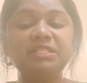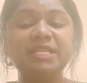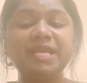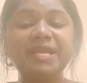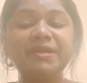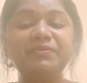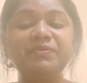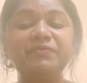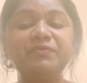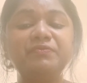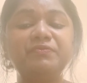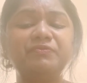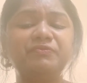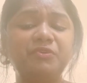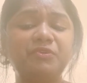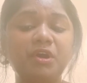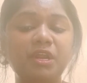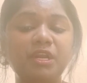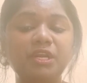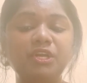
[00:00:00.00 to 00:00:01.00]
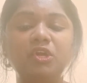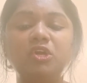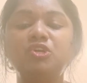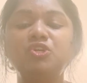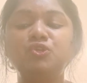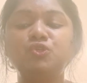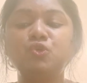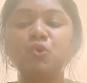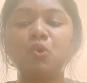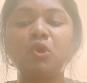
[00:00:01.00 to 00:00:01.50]
They were
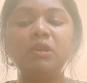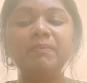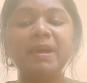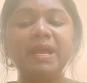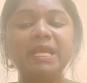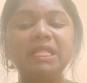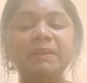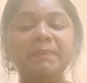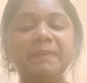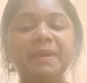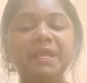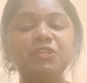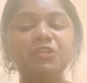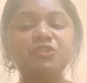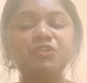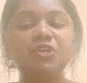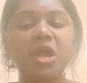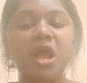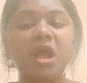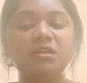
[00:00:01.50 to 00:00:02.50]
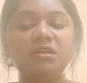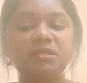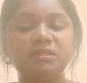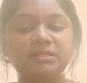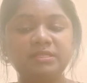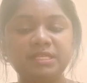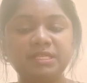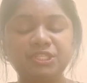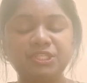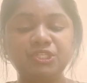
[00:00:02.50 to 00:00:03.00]
controlled by the patriarchal
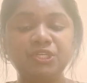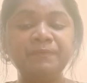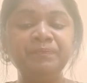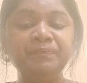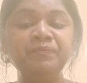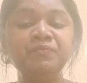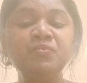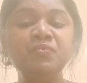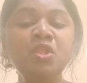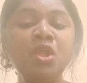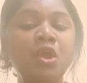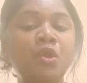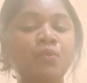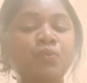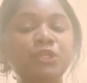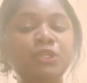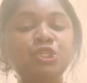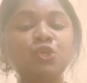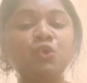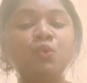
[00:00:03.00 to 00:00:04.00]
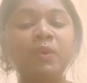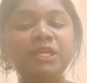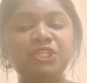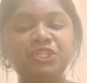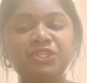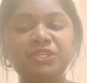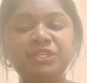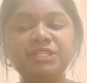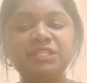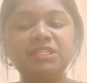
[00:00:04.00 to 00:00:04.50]
system, which
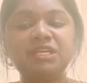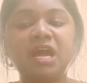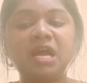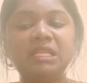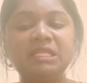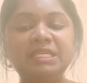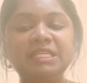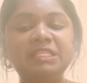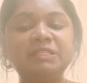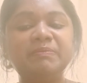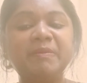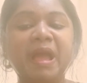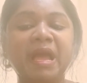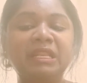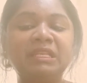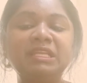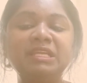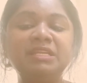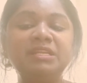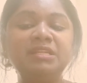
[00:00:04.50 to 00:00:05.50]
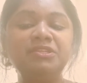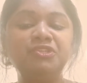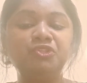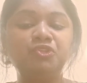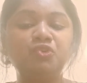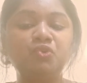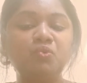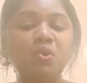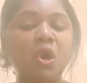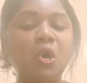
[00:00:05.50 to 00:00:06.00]
questions Kali's manliness
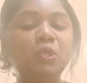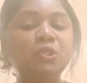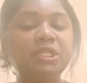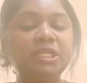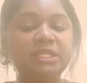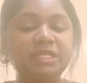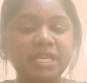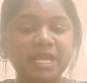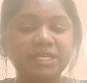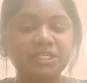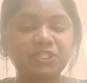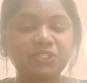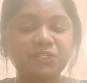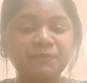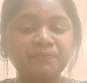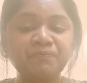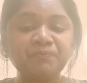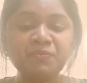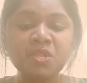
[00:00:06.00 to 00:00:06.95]
throughout the text.